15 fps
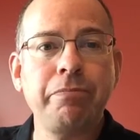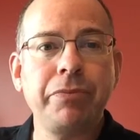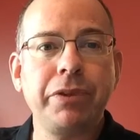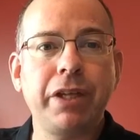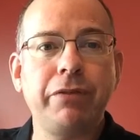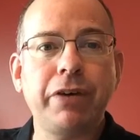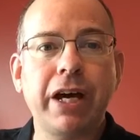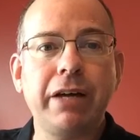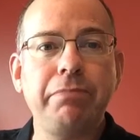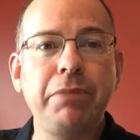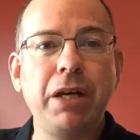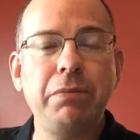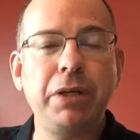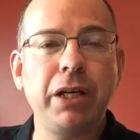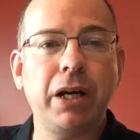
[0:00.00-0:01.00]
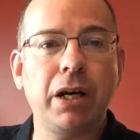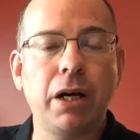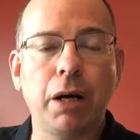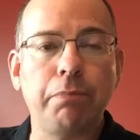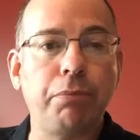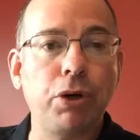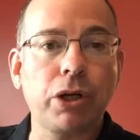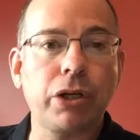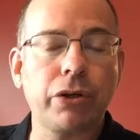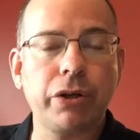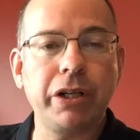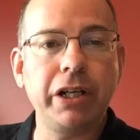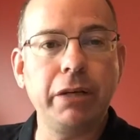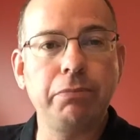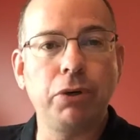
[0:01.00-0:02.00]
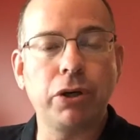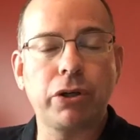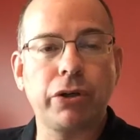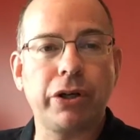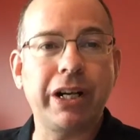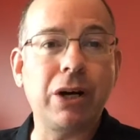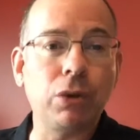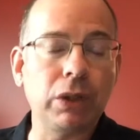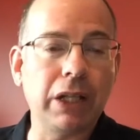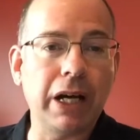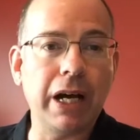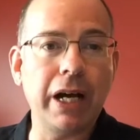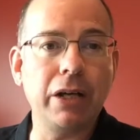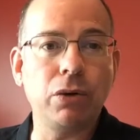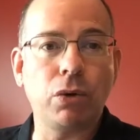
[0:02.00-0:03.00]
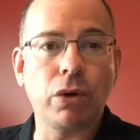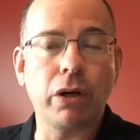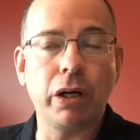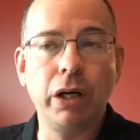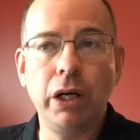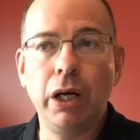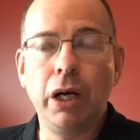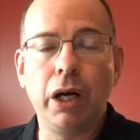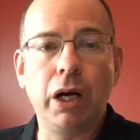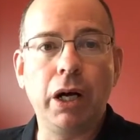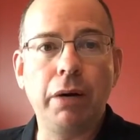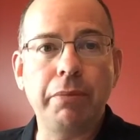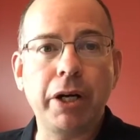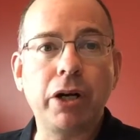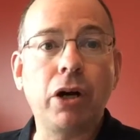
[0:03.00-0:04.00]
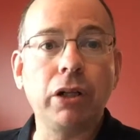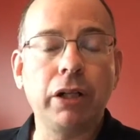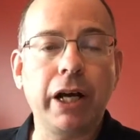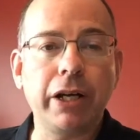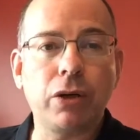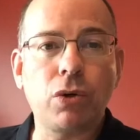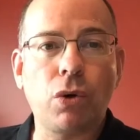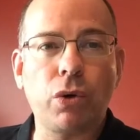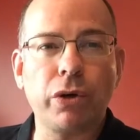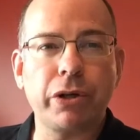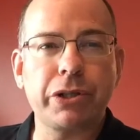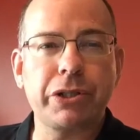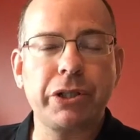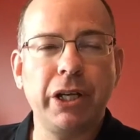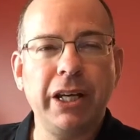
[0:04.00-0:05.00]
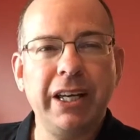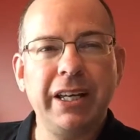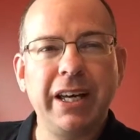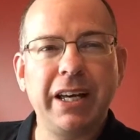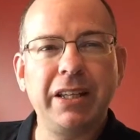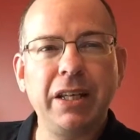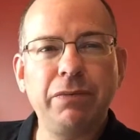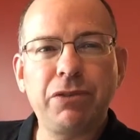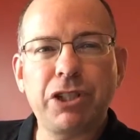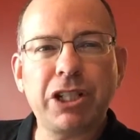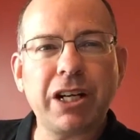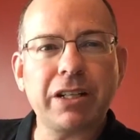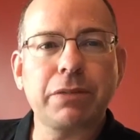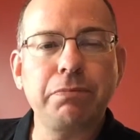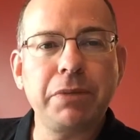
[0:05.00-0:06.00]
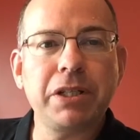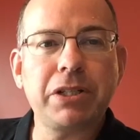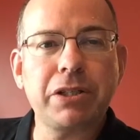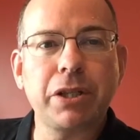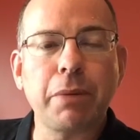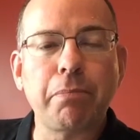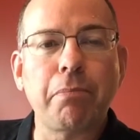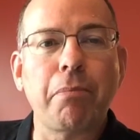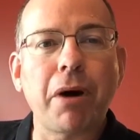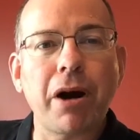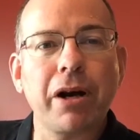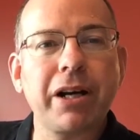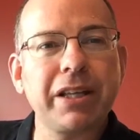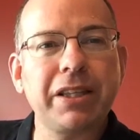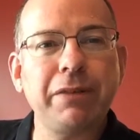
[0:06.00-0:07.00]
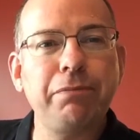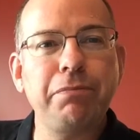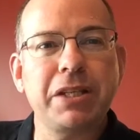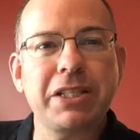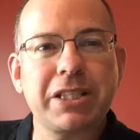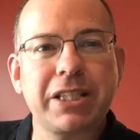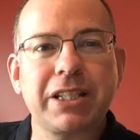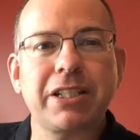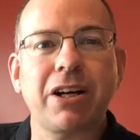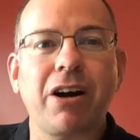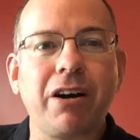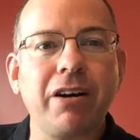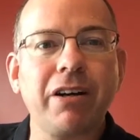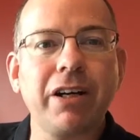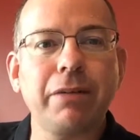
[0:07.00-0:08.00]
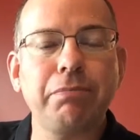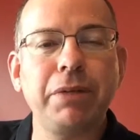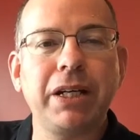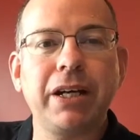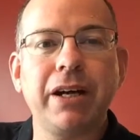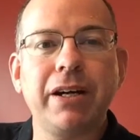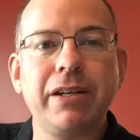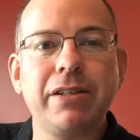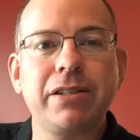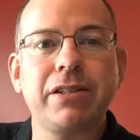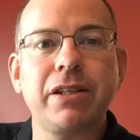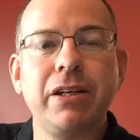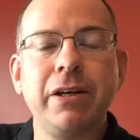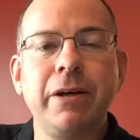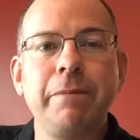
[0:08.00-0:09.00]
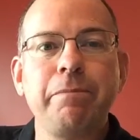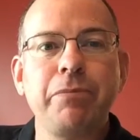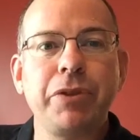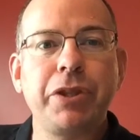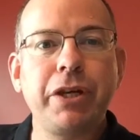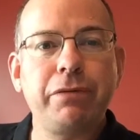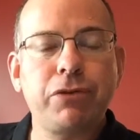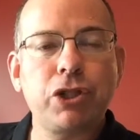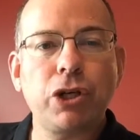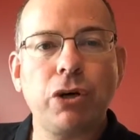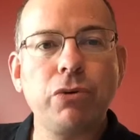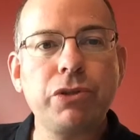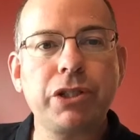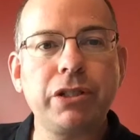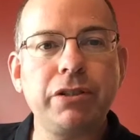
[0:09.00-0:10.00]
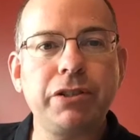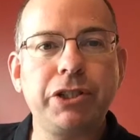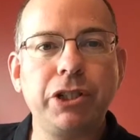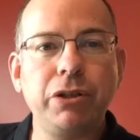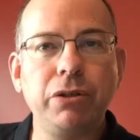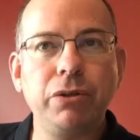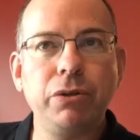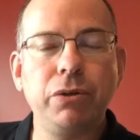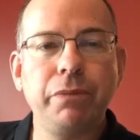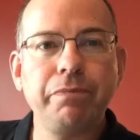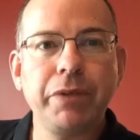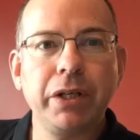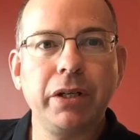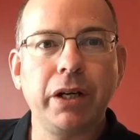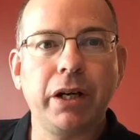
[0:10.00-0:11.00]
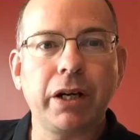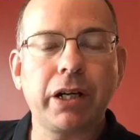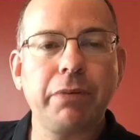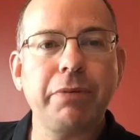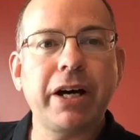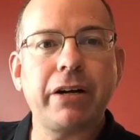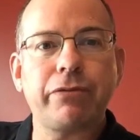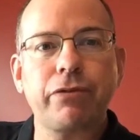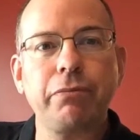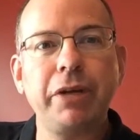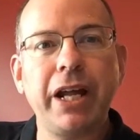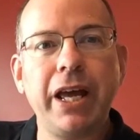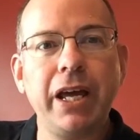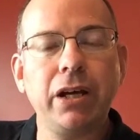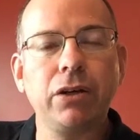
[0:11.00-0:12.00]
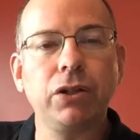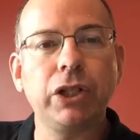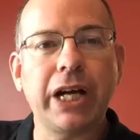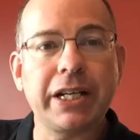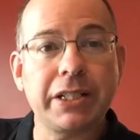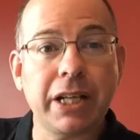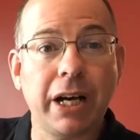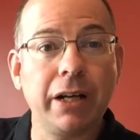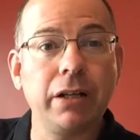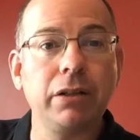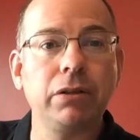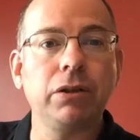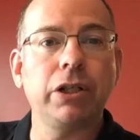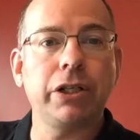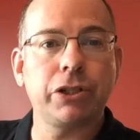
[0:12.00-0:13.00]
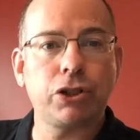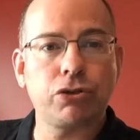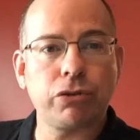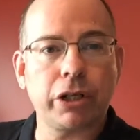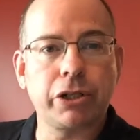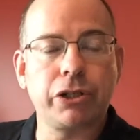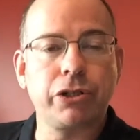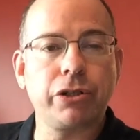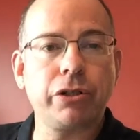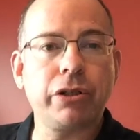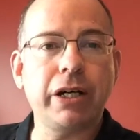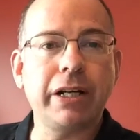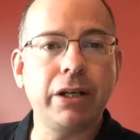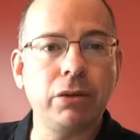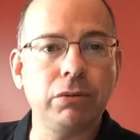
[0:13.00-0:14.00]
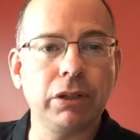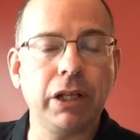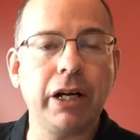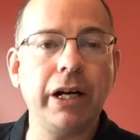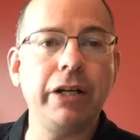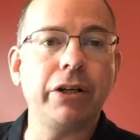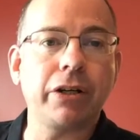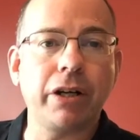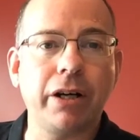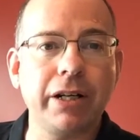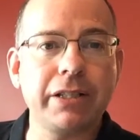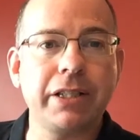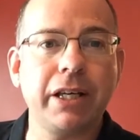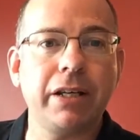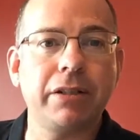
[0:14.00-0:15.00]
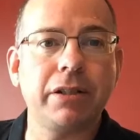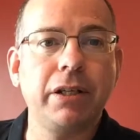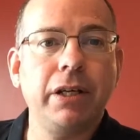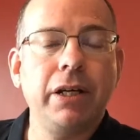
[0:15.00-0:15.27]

They've had maybe a book or an ebook or an outline or an online course, and they've just missed the market. They've missed the target because they've chosen to come at it from an angle, a title, a structure, an outline, a content